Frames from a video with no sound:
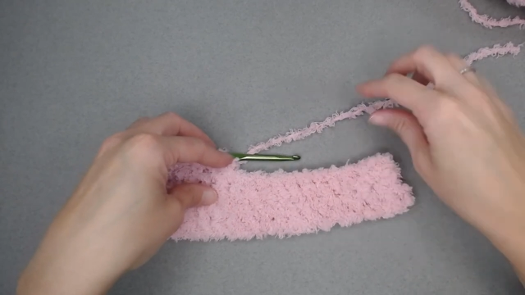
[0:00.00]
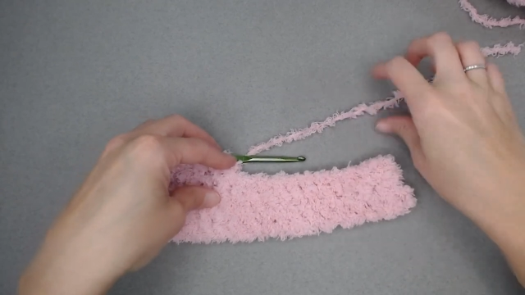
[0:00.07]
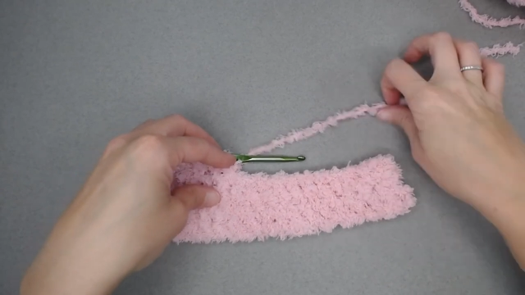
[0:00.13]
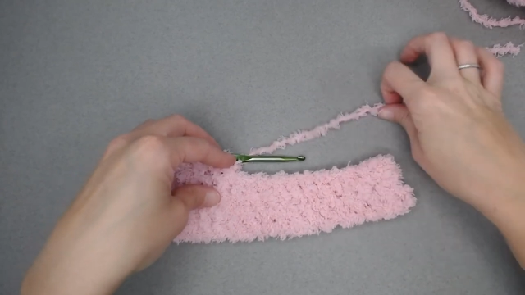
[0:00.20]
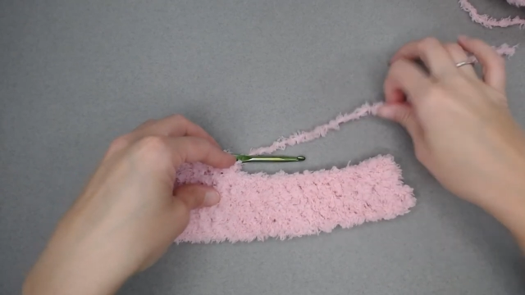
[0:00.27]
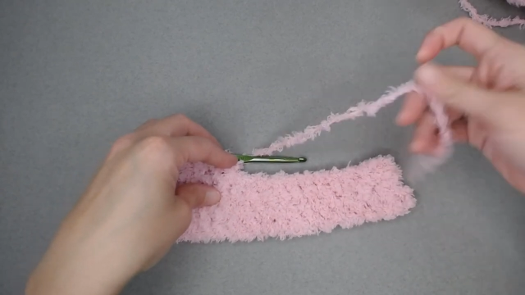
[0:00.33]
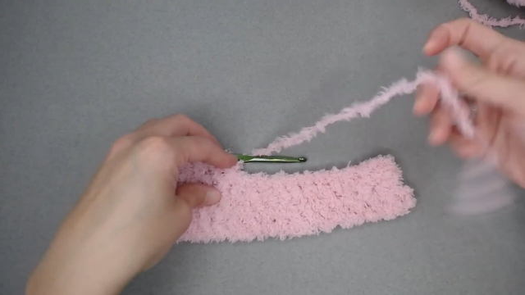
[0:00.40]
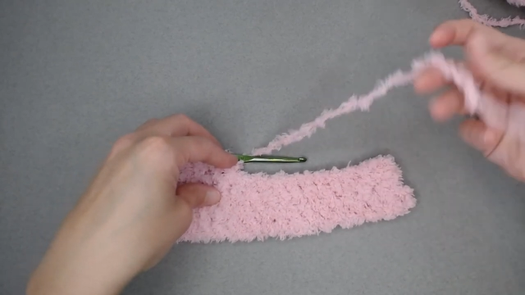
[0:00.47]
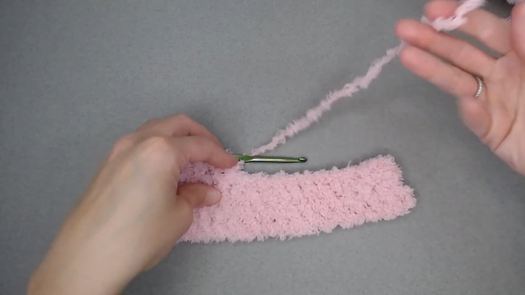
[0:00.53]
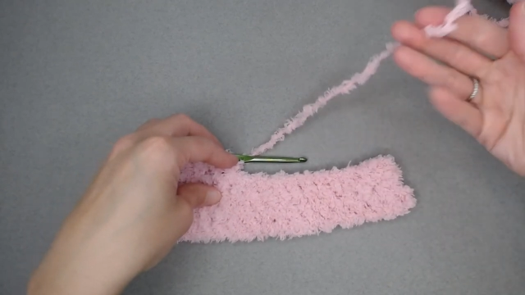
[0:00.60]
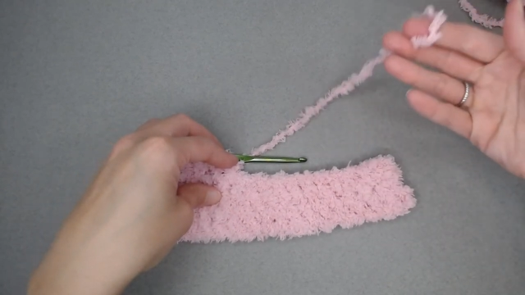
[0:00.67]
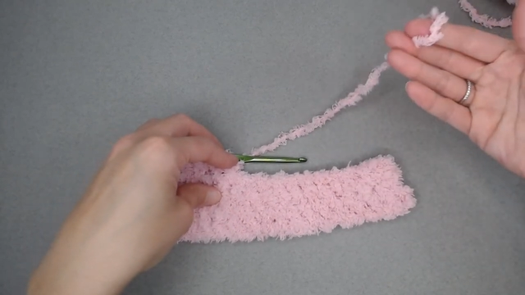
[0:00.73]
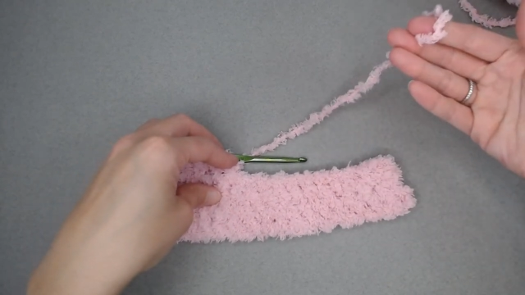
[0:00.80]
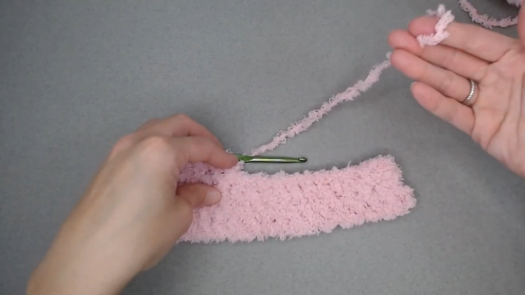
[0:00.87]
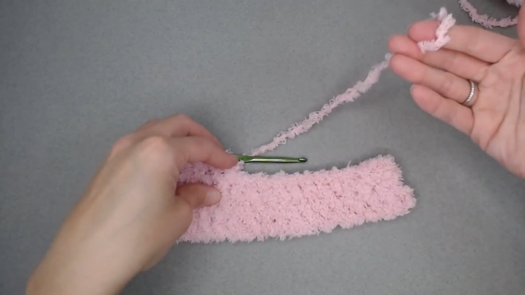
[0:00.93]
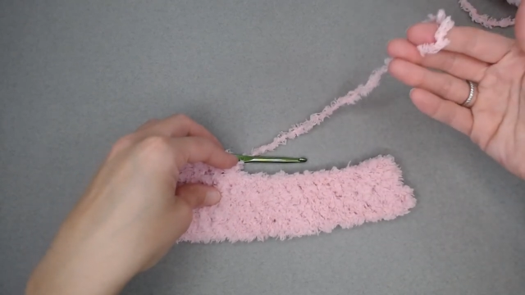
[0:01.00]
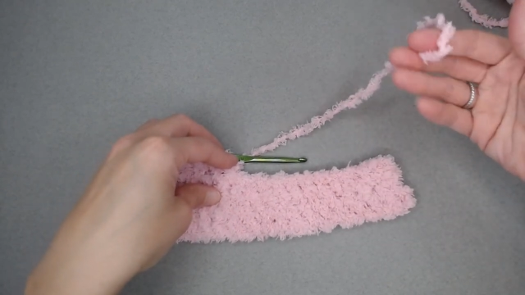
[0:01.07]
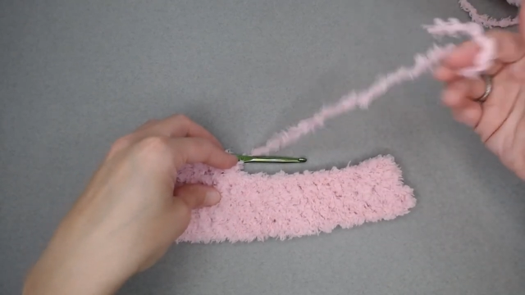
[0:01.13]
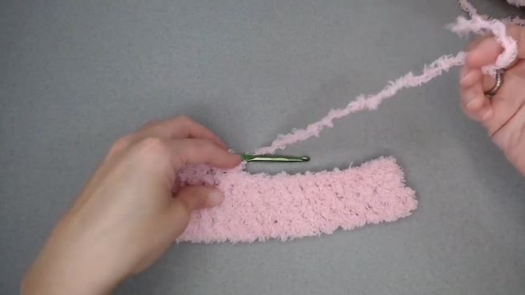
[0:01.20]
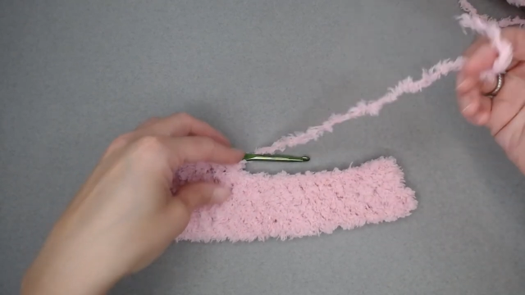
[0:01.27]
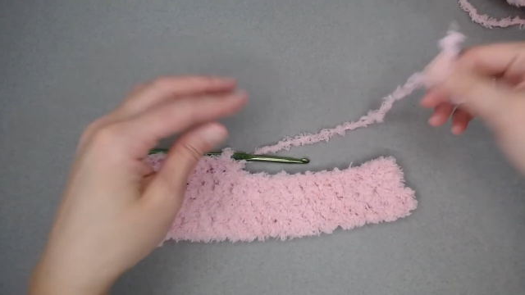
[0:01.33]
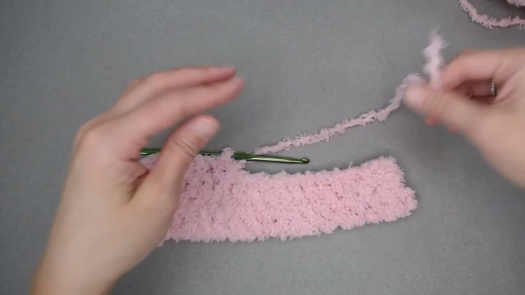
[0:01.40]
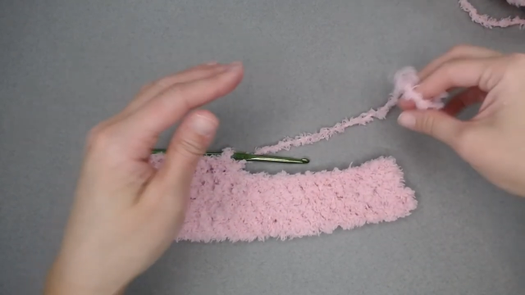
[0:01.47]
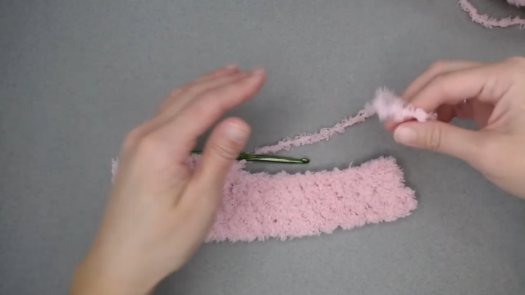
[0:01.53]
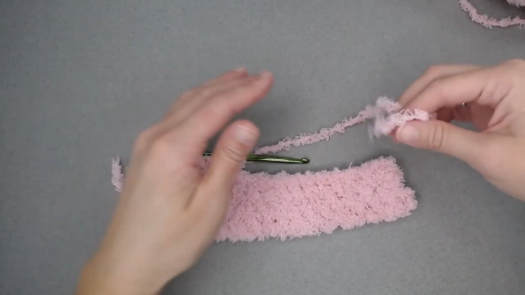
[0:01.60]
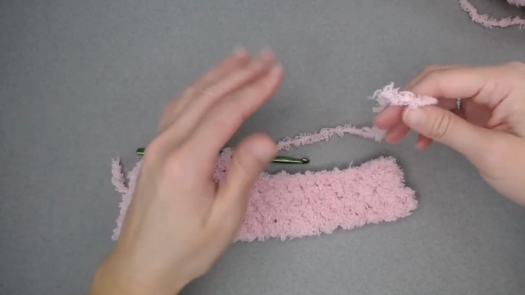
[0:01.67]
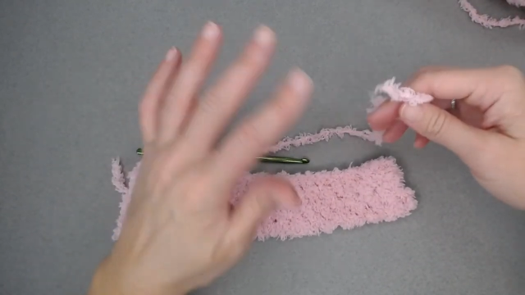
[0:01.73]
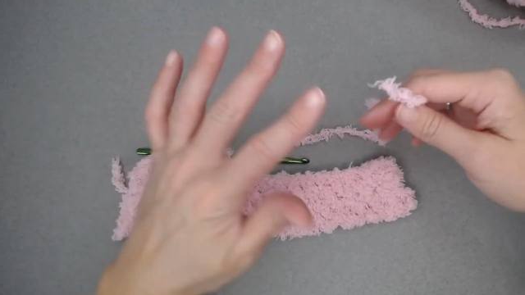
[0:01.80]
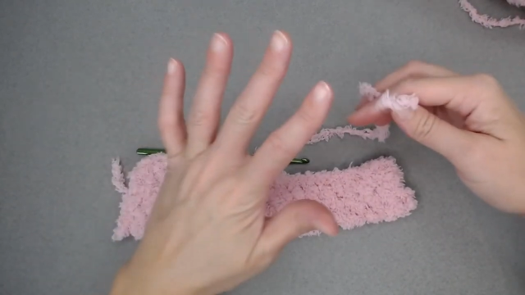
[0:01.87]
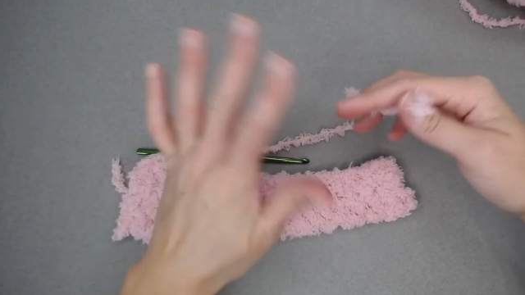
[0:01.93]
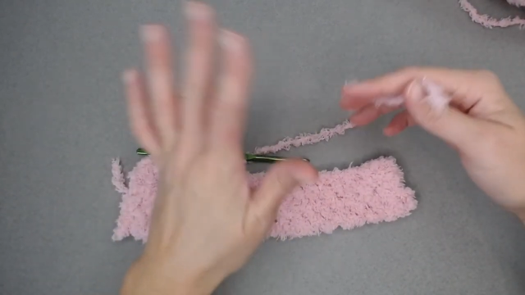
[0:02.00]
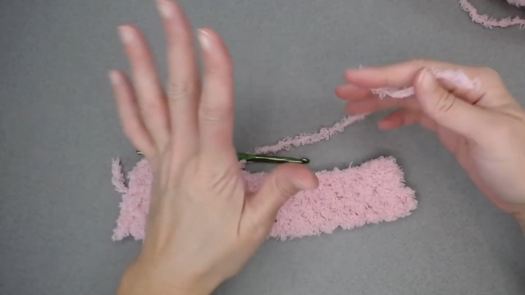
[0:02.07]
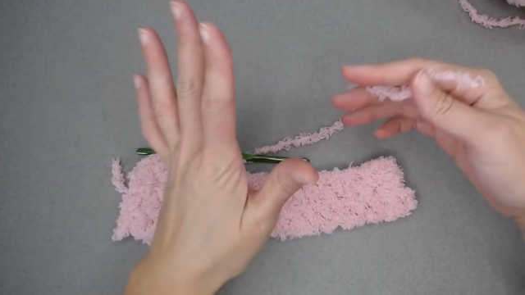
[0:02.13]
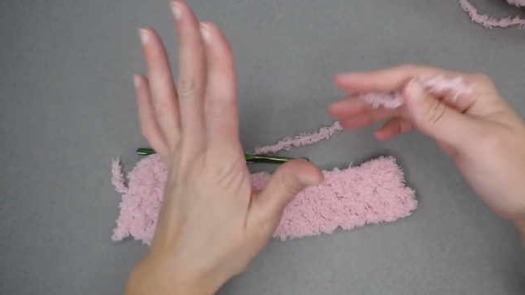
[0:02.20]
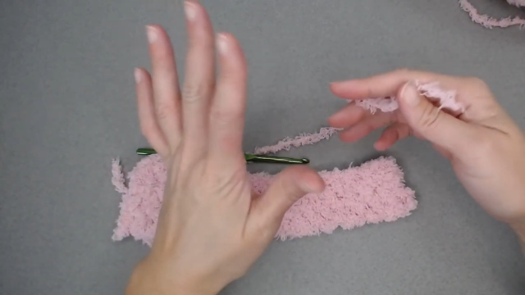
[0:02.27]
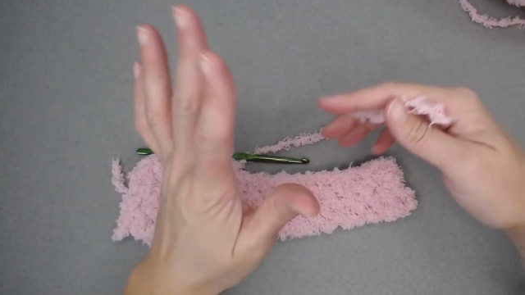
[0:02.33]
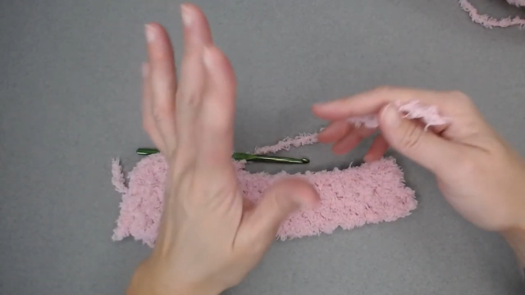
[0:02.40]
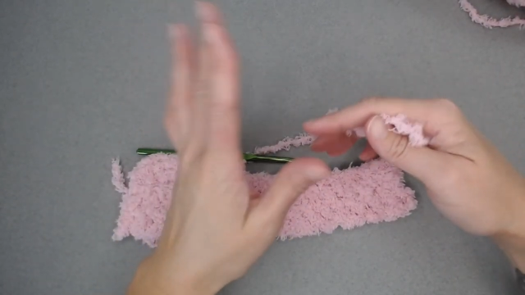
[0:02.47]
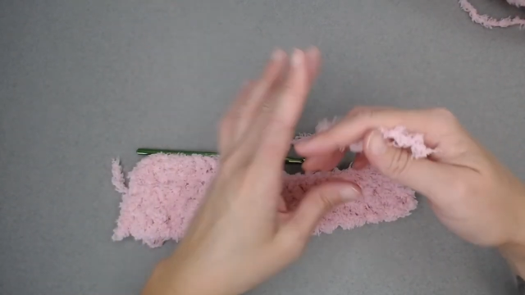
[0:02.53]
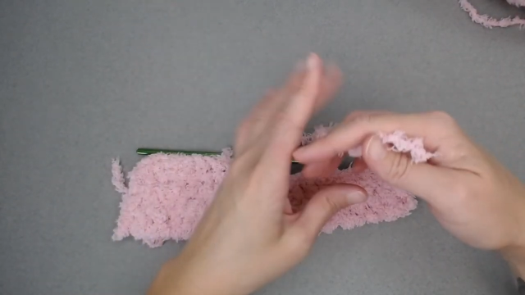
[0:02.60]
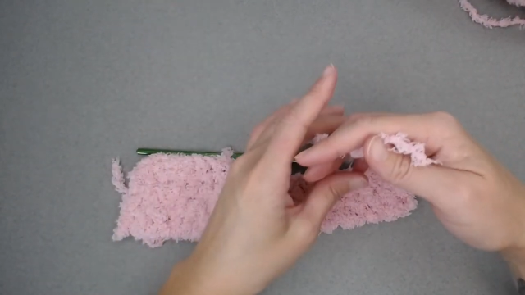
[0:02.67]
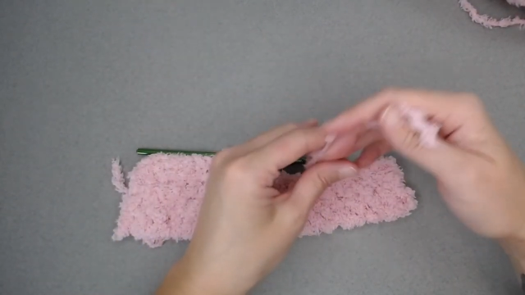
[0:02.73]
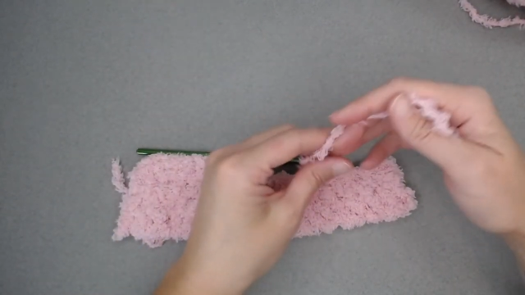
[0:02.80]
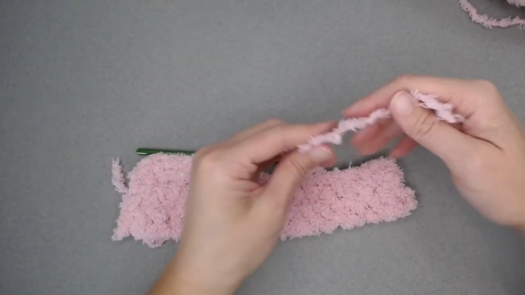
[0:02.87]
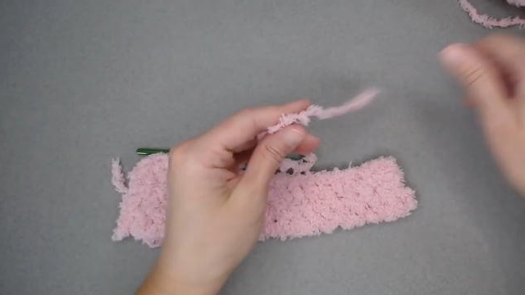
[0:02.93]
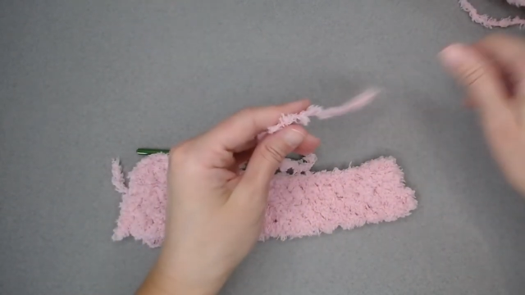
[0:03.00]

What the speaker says: [unreadable: no face in view]